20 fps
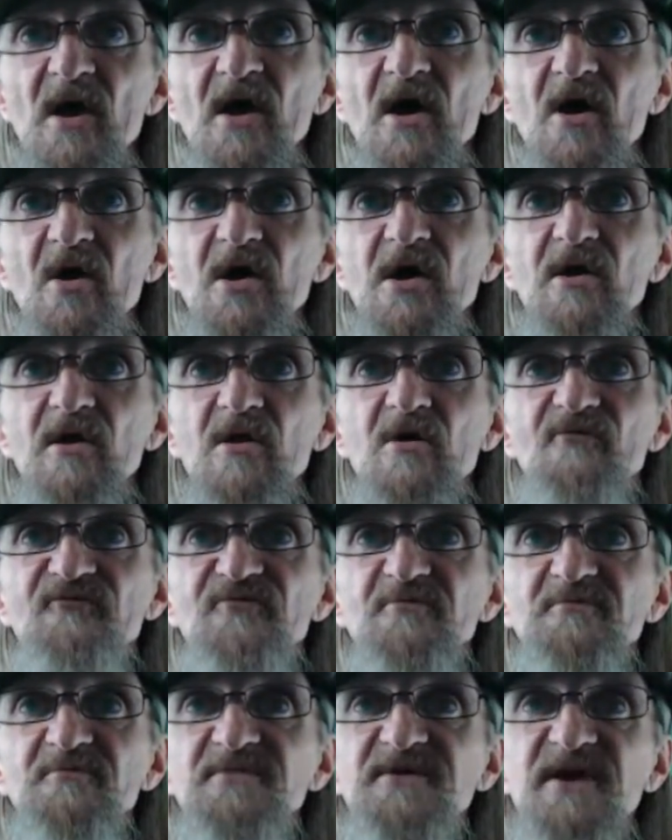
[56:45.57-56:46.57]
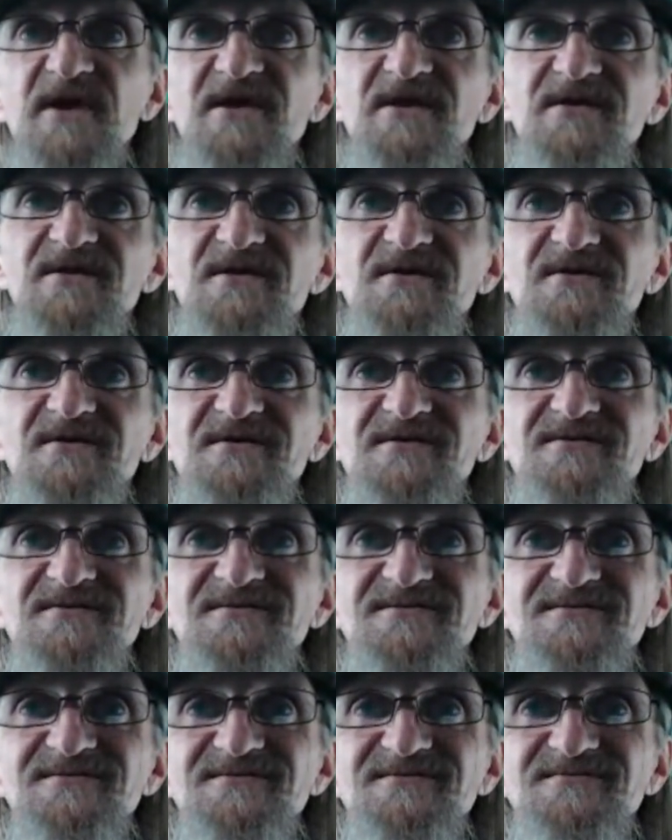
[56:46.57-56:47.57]
Oh, hello from
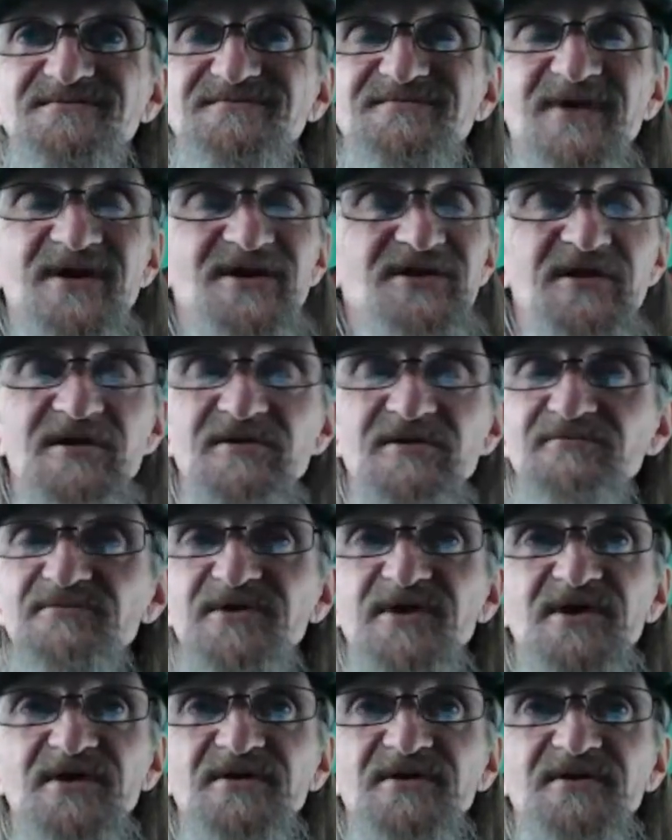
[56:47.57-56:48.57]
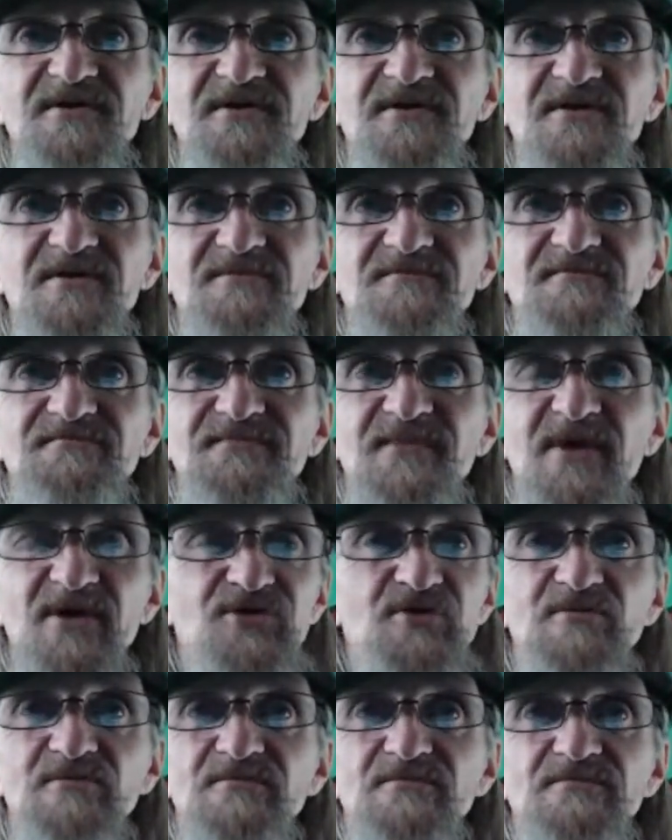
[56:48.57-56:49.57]
Canada. I love Canada. I
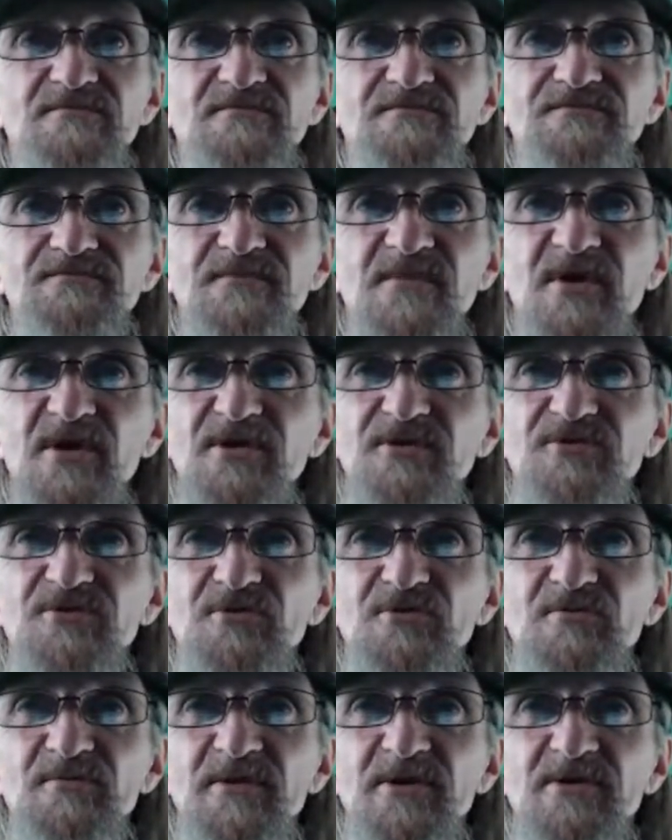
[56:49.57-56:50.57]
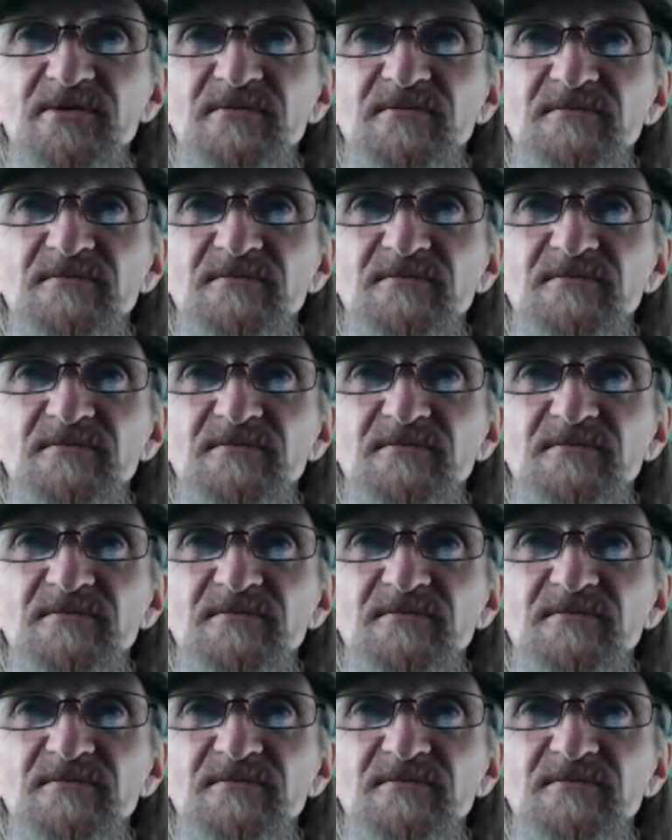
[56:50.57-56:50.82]
do, man.